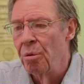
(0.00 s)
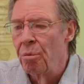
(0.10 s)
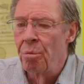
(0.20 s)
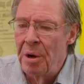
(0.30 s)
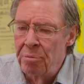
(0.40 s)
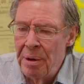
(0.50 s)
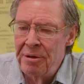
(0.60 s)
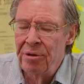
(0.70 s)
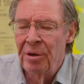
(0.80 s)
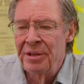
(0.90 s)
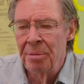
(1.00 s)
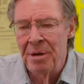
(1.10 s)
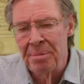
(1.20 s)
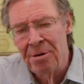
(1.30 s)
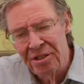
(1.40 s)
when women are in their
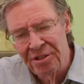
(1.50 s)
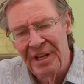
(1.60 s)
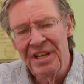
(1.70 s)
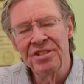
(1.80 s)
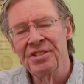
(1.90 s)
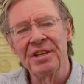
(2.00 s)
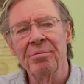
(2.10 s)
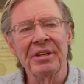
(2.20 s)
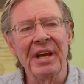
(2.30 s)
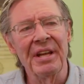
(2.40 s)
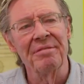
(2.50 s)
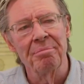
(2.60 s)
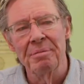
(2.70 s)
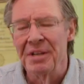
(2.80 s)
menopausal ages, they would get